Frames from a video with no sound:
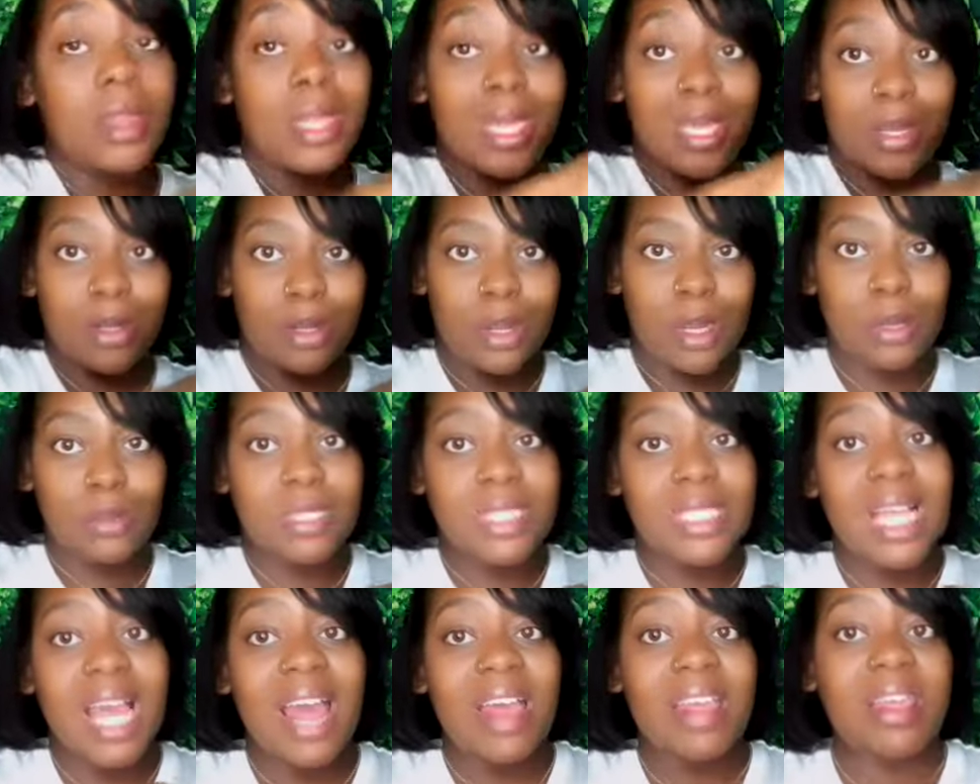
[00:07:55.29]
here goes
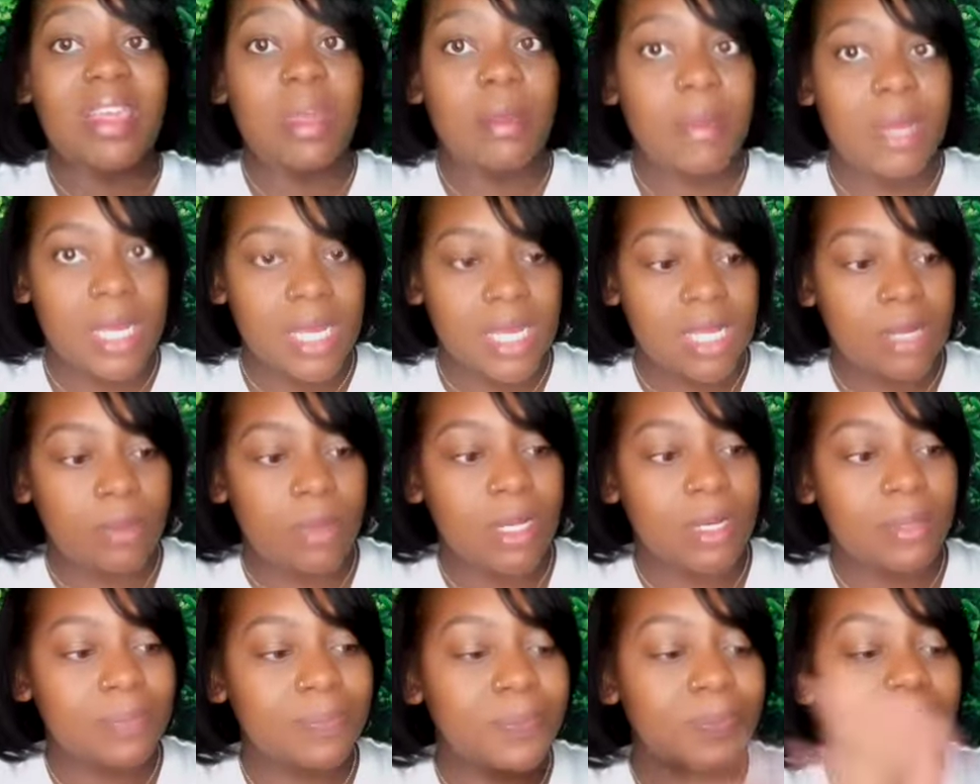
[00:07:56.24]
the big
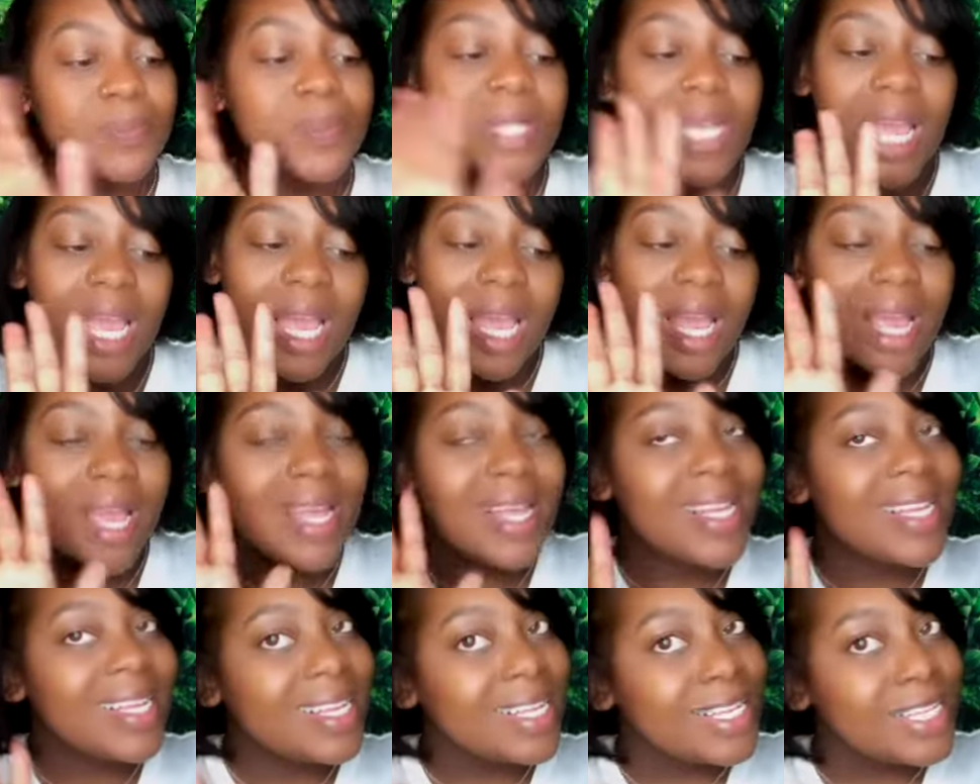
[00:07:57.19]
one.
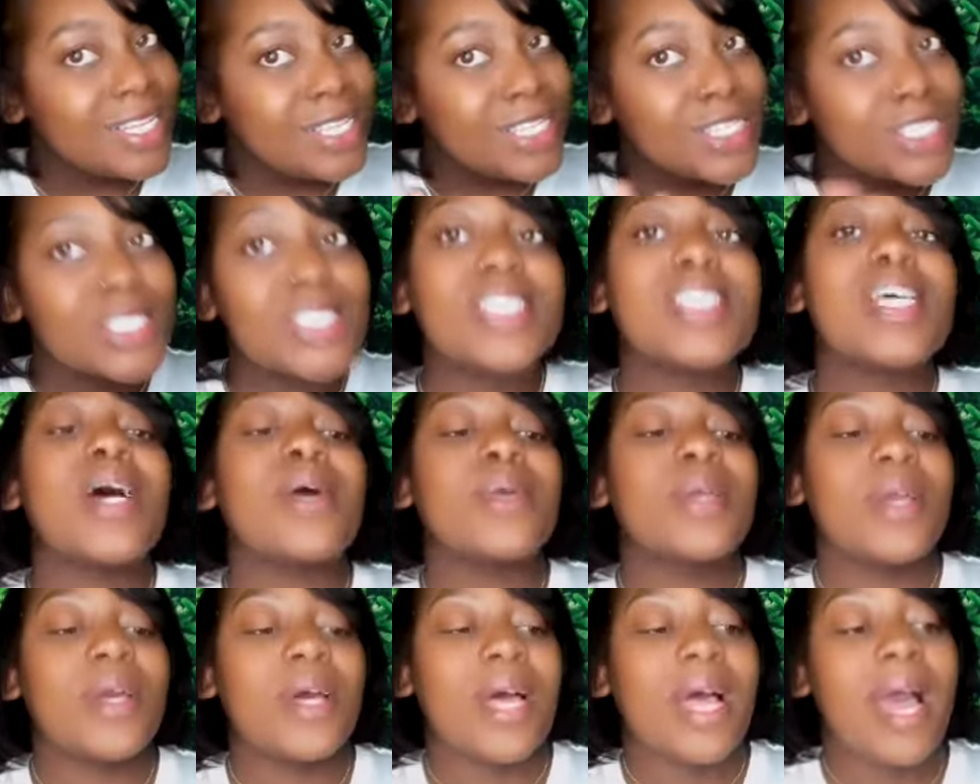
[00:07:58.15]
So
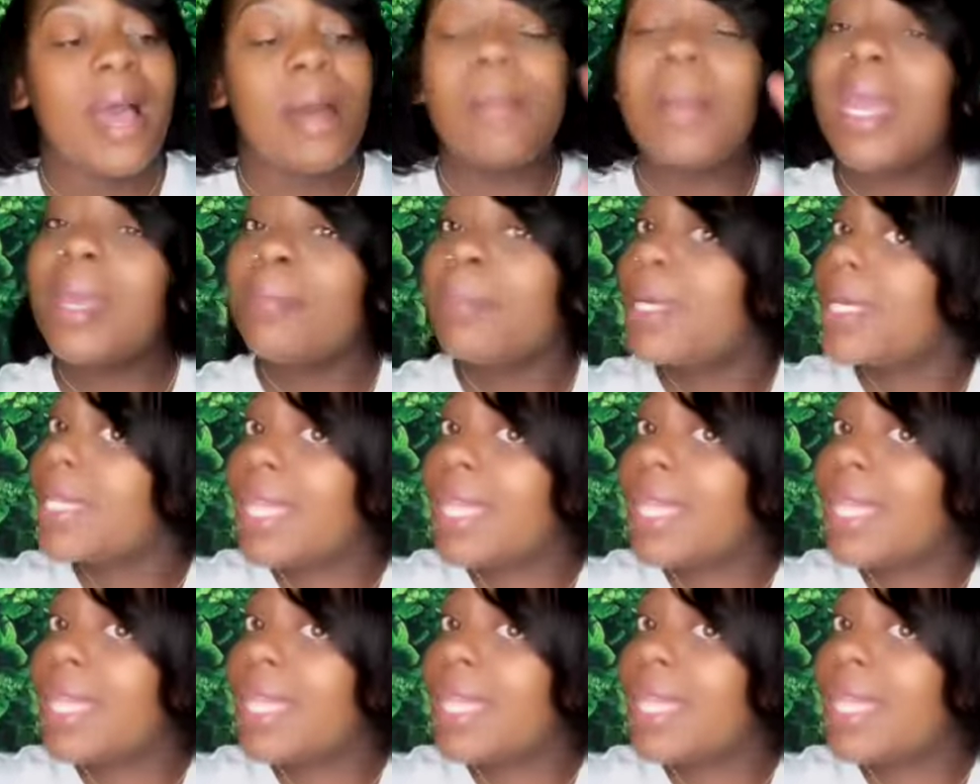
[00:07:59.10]
yeah, I might be